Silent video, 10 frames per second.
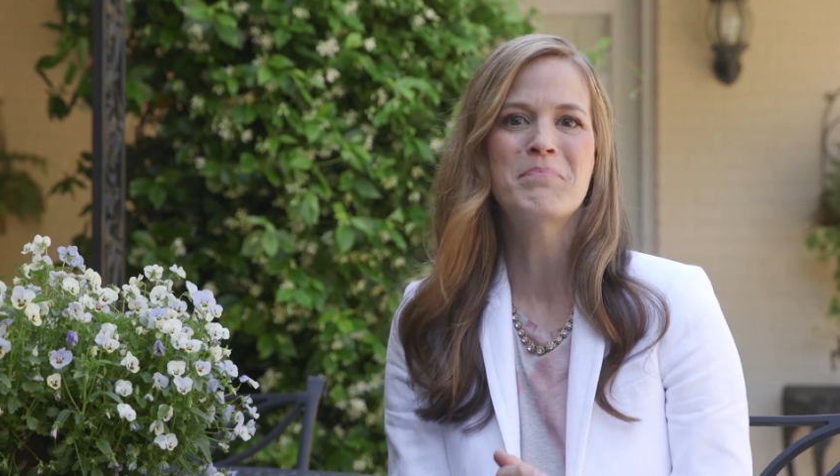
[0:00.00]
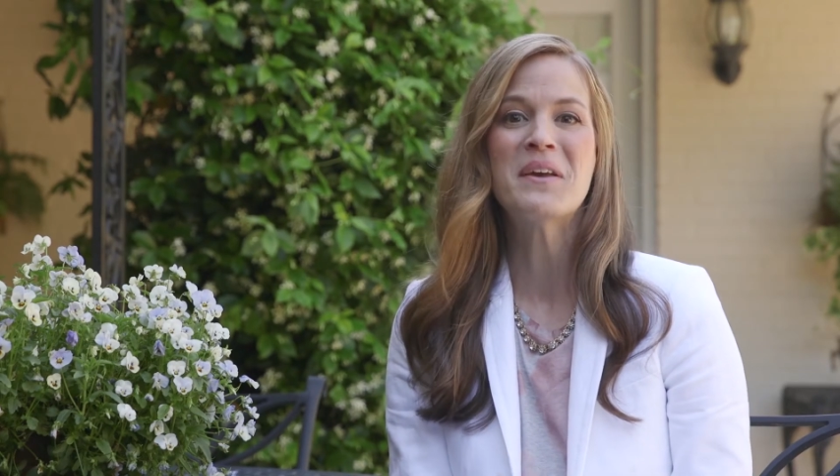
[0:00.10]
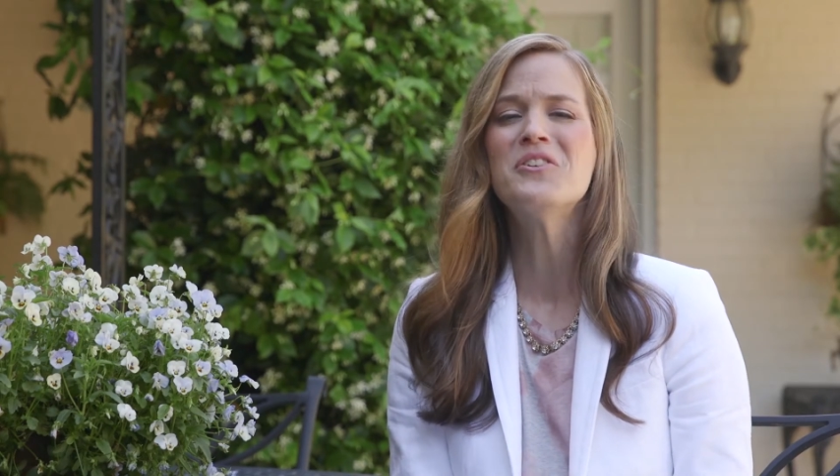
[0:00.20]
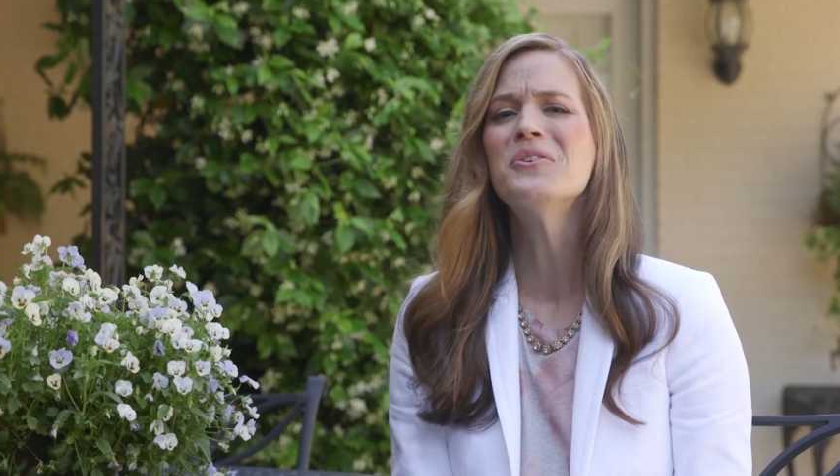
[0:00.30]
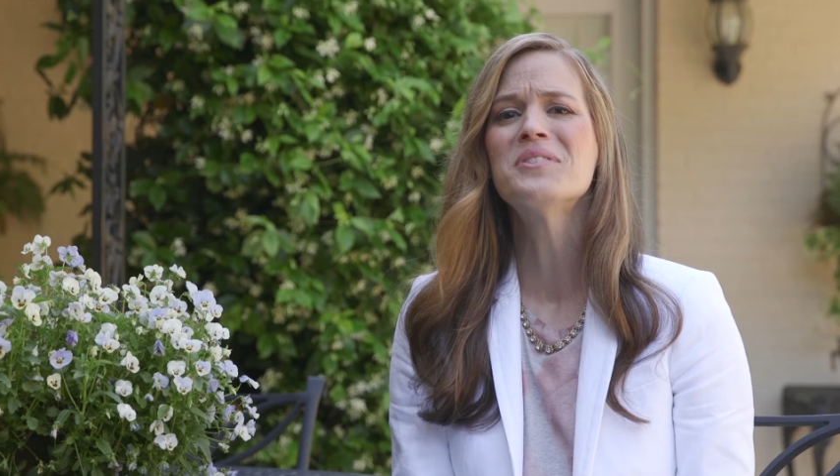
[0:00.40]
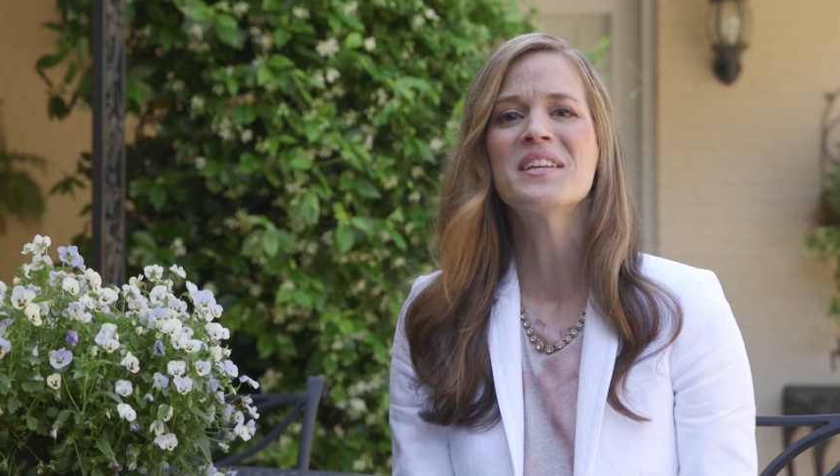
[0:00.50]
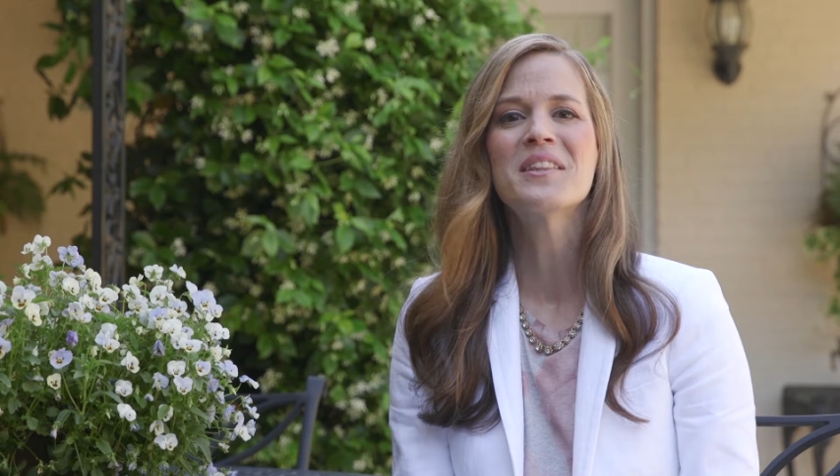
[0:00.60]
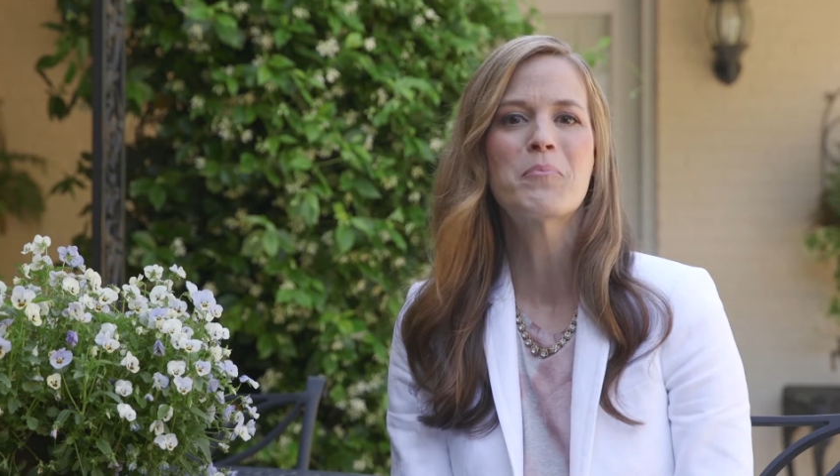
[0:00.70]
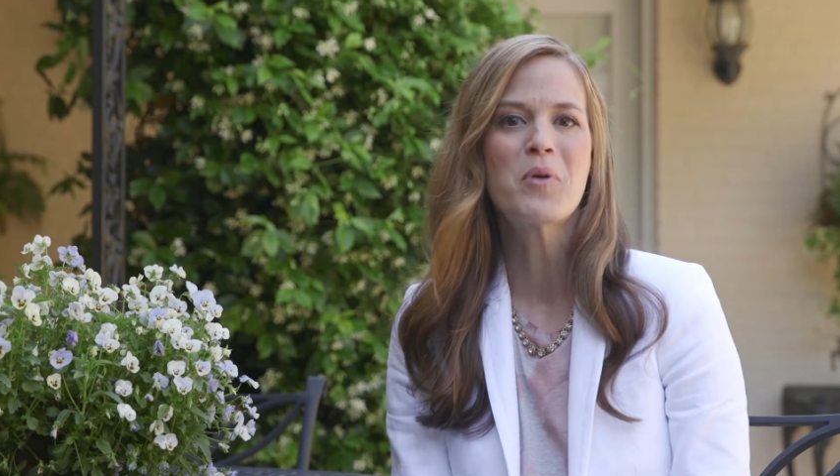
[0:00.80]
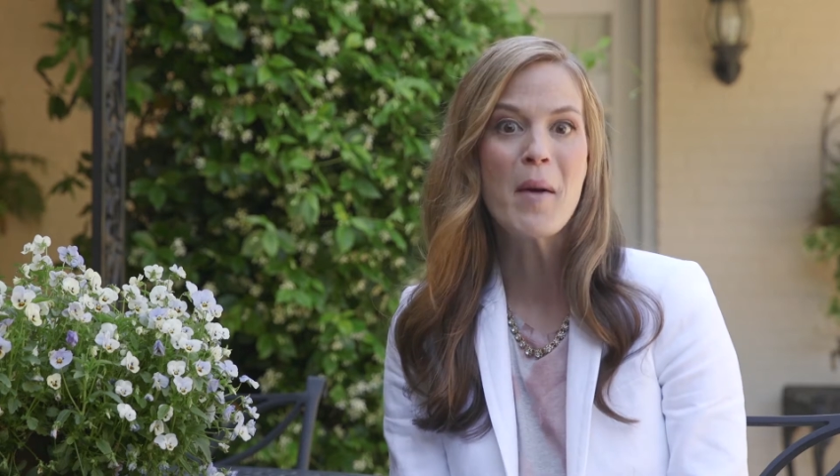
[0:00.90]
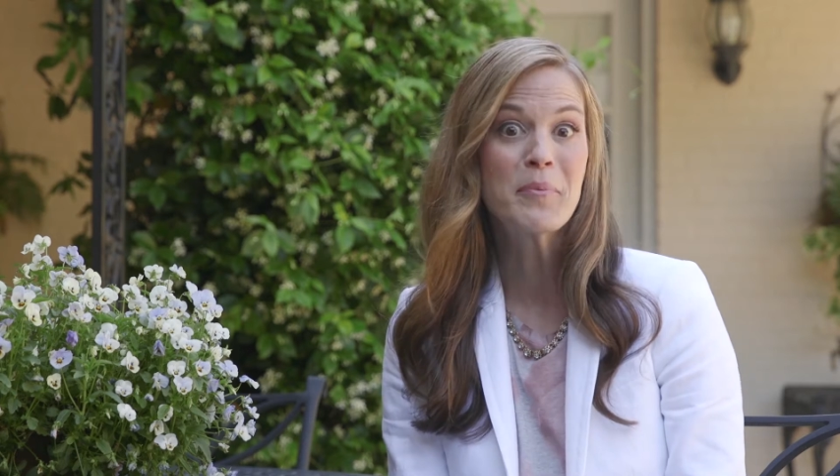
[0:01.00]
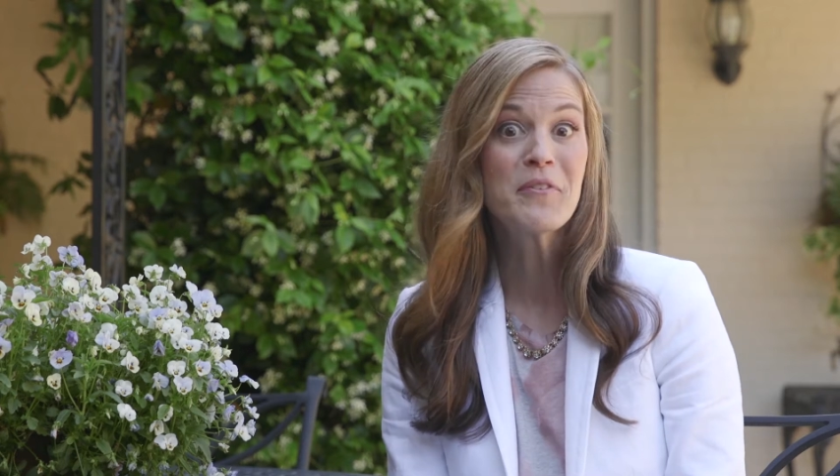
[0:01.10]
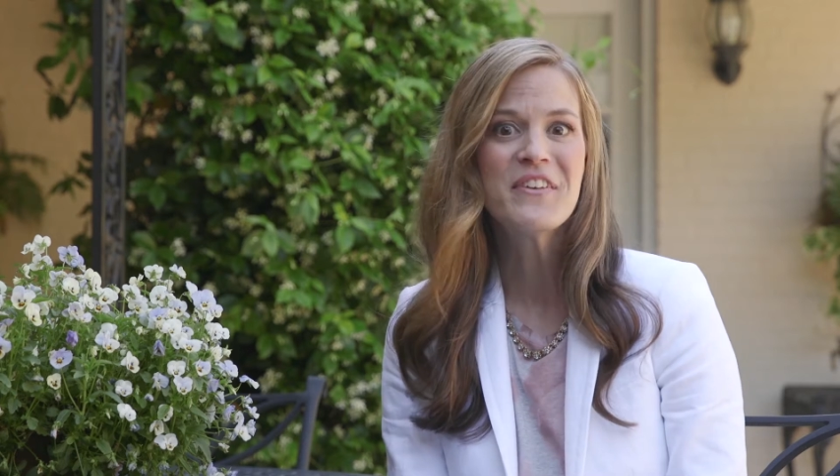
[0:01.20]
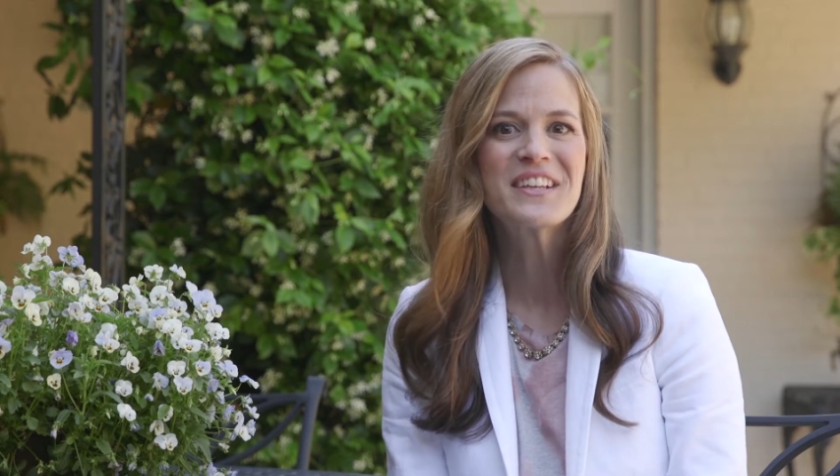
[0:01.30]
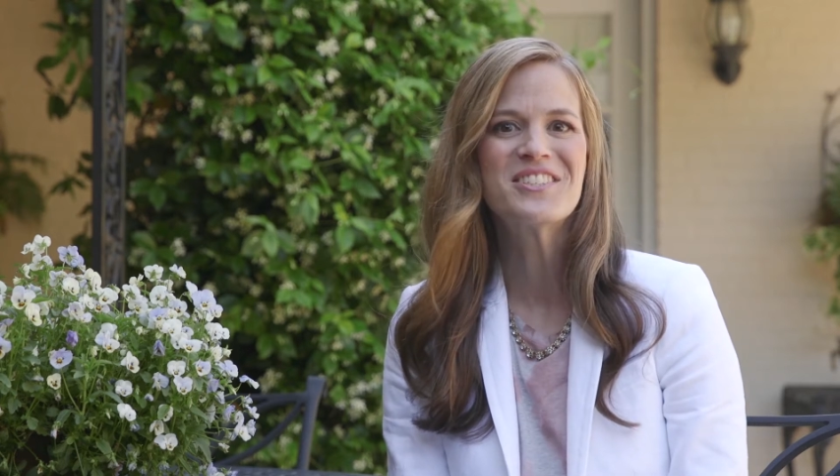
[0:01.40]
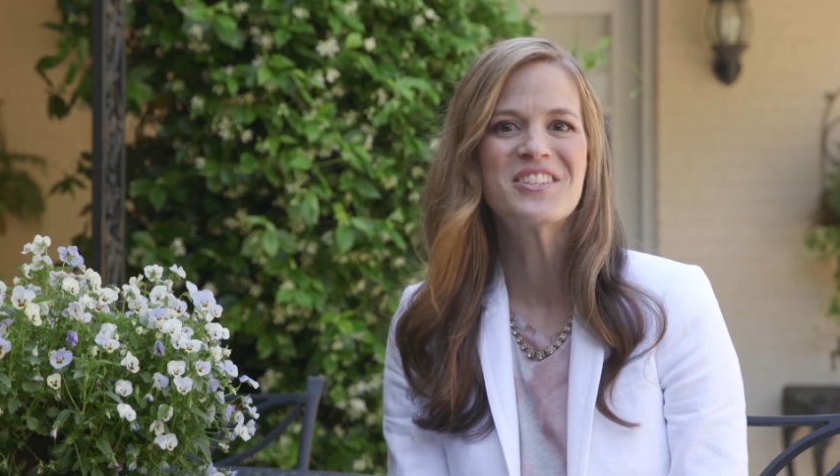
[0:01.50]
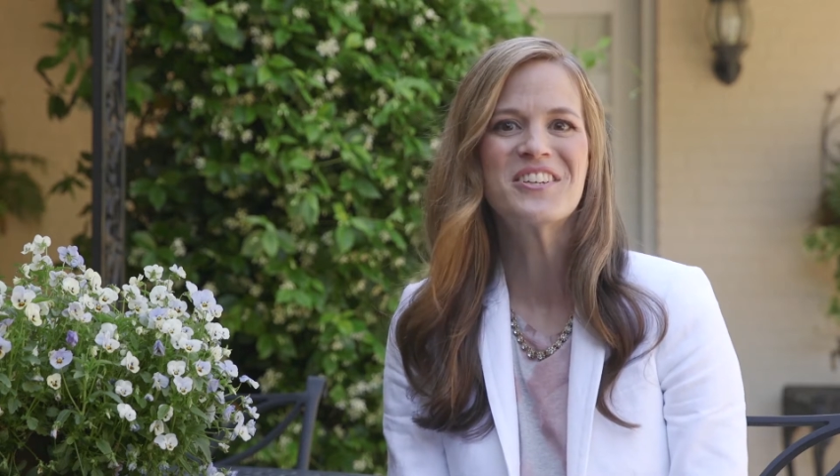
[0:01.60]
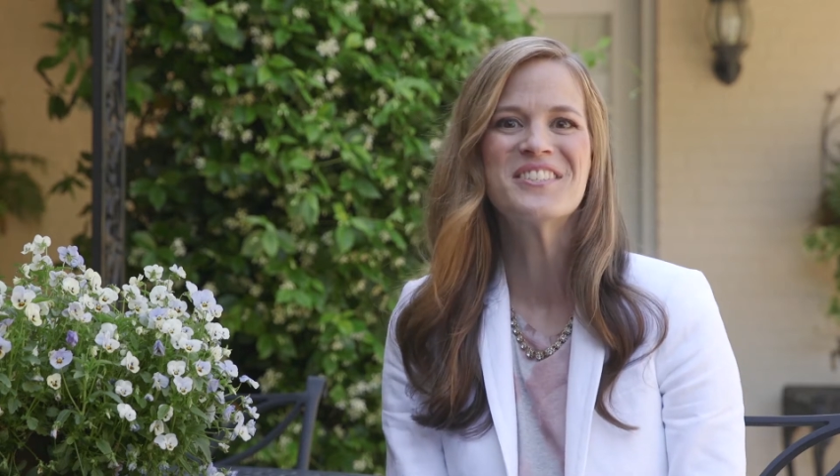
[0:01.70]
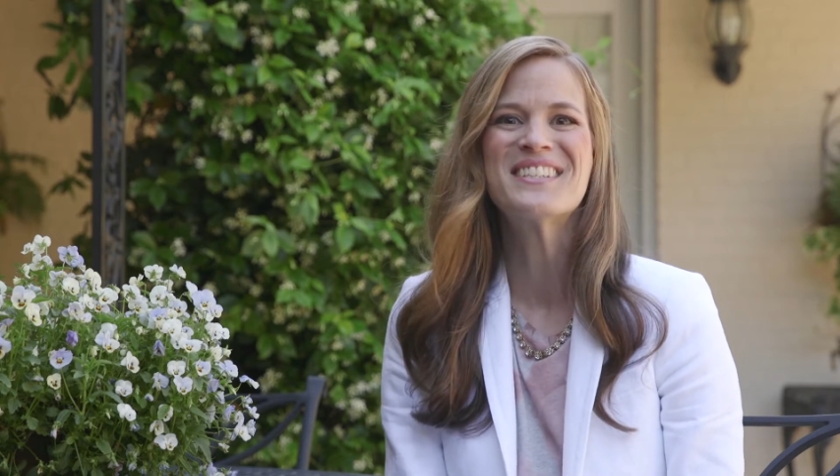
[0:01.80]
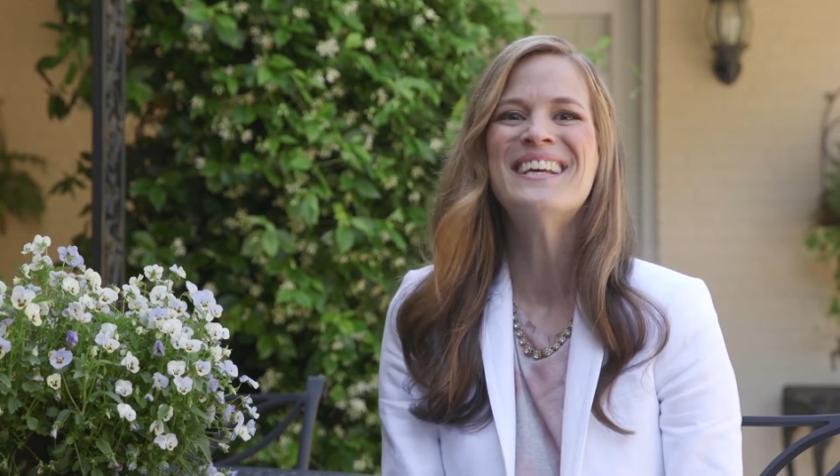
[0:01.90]
but using the proper
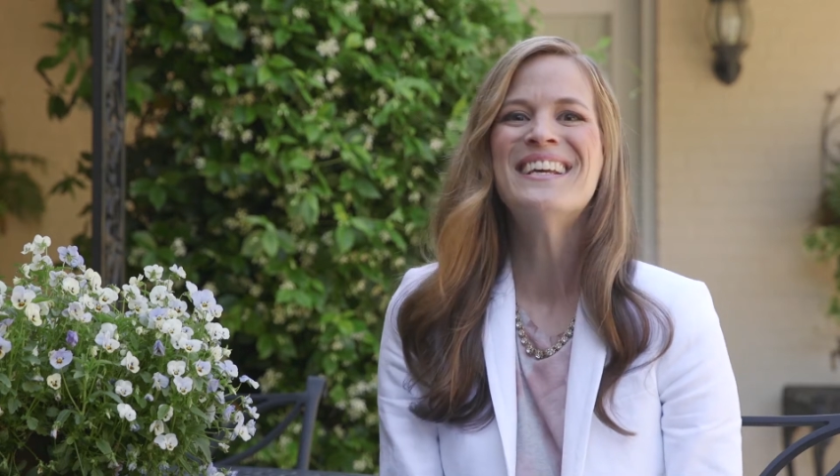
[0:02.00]
fixtures,